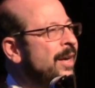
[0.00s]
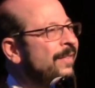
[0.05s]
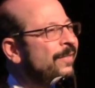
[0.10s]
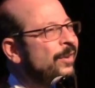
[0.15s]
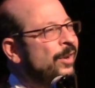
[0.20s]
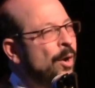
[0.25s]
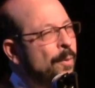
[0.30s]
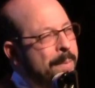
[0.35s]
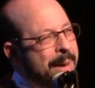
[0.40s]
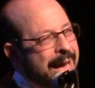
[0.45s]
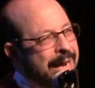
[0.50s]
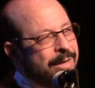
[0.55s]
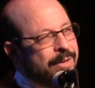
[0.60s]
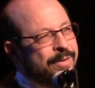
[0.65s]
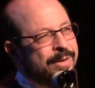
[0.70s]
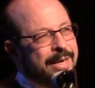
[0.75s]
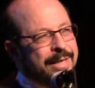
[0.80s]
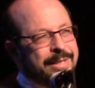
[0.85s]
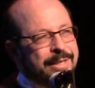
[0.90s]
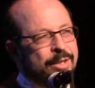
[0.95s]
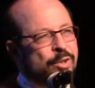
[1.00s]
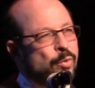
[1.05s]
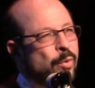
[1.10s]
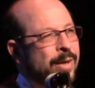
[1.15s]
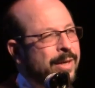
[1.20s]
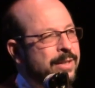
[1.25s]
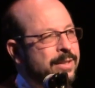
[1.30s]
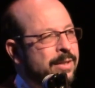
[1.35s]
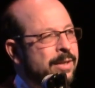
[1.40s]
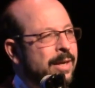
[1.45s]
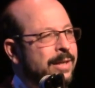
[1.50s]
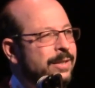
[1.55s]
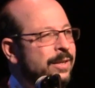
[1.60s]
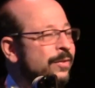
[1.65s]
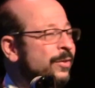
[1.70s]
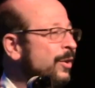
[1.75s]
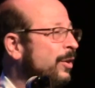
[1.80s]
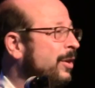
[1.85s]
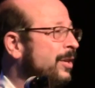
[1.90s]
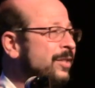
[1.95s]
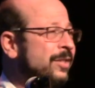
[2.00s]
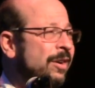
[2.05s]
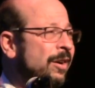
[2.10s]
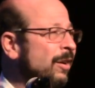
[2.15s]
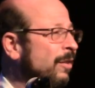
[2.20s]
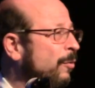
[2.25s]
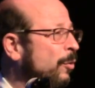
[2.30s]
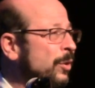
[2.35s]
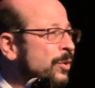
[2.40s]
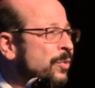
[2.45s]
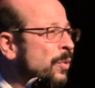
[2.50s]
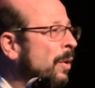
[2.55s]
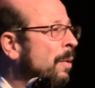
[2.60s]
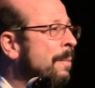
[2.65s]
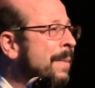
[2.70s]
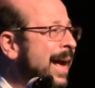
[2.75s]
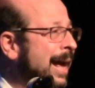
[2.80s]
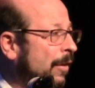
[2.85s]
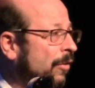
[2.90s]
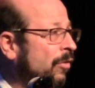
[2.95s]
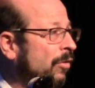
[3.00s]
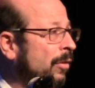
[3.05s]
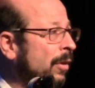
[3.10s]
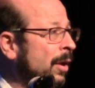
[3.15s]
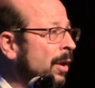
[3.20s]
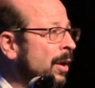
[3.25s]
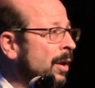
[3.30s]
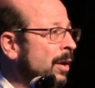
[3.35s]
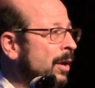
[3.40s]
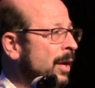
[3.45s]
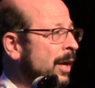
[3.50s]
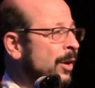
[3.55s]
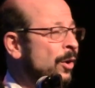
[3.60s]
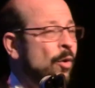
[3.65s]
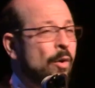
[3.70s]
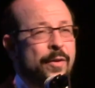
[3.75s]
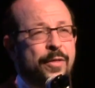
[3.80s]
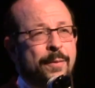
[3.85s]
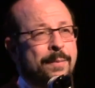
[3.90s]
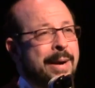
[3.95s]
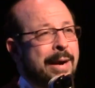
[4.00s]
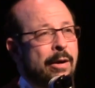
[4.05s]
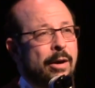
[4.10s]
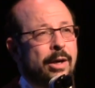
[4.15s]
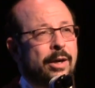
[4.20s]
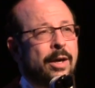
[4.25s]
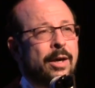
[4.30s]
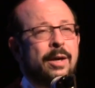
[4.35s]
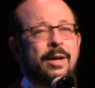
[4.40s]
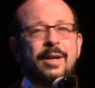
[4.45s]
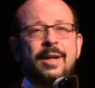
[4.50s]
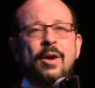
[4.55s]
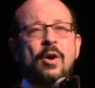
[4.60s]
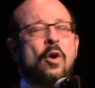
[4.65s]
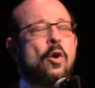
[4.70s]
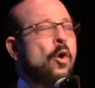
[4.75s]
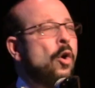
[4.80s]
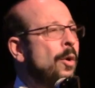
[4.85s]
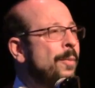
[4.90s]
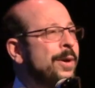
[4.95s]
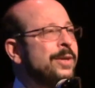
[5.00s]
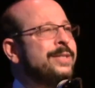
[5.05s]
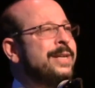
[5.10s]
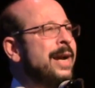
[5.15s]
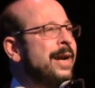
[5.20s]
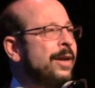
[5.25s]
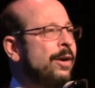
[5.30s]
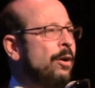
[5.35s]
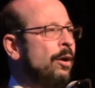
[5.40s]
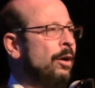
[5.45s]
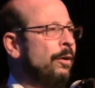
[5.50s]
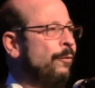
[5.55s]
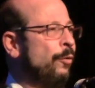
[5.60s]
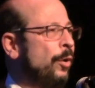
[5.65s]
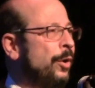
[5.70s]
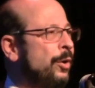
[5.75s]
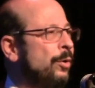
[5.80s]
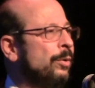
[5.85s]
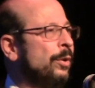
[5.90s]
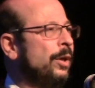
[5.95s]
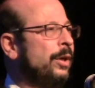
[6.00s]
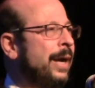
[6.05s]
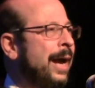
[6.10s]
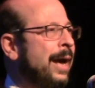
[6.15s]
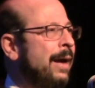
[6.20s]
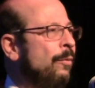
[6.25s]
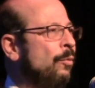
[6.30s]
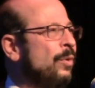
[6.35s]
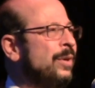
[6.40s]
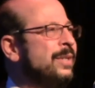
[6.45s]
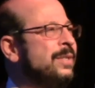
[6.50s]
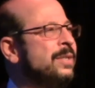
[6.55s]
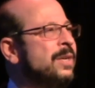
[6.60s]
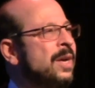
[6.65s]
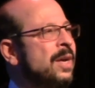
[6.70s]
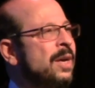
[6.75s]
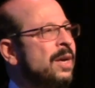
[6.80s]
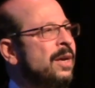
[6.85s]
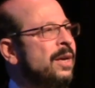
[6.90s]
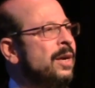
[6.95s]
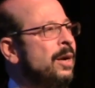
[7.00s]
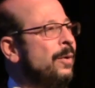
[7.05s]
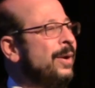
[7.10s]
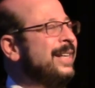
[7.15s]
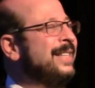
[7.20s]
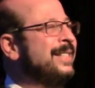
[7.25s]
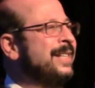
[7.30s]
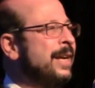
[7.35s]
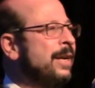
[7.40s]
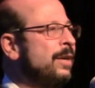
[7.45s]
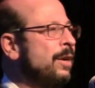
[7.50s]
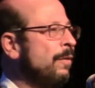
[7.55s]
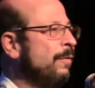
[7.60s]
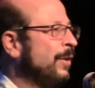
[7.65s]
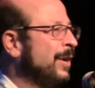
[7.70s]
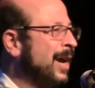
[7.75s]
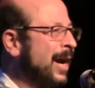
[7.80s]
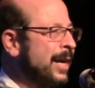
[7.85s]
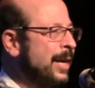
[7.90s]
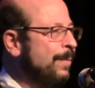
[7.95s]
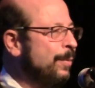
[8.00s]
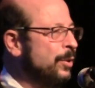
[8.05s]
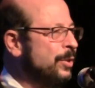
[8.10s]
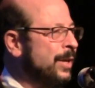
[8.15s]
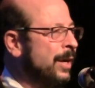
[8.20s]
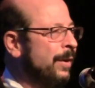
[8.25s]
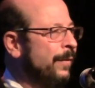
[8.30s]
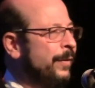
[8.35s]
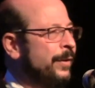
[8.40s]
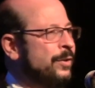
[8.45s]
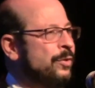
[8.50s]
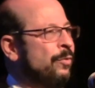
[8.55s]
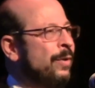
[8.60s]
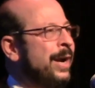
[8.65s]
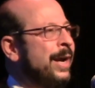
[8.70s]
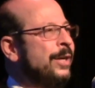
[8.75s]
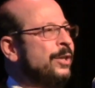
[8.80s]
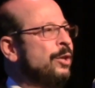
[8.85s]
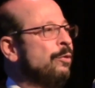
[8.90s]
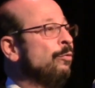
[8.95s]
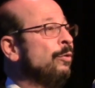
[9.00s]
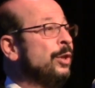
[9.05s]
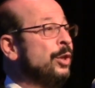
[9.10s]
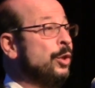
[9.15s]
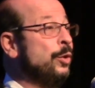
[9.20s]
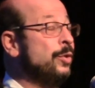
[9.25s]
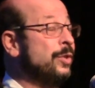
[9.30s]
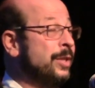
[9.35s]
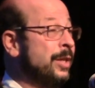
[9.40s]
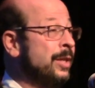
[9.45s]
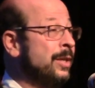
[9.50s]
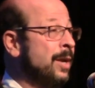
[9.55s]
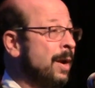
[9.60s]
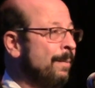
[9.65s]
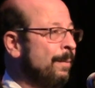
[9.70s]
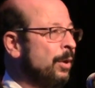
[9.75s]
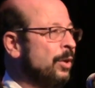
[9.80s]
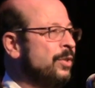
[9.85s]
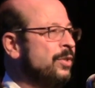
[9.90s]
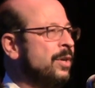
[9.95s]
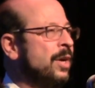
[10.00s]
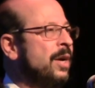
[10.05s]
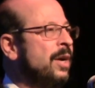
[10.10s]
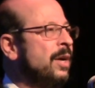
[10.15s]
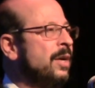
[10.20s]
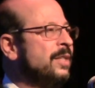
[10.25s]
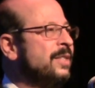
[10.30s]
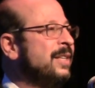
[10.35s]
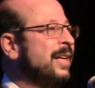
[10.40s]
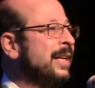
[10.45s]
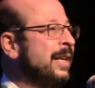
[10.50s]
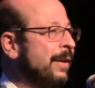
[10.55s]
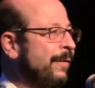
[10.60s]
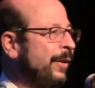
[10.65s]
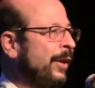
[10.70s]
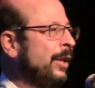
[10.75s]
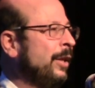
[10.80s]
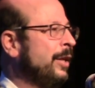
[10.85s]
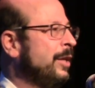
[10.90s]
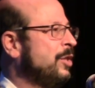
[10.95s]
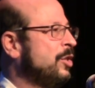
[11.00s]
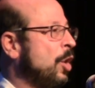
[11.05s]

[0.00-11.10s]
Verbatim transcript: If you go back to the nineteen twenties and nineteen thirties, carnivores were a mess. In North America, almost any carnivore you look at was, you know, extinct over ninety percent of its range and reduced in numbers significantly.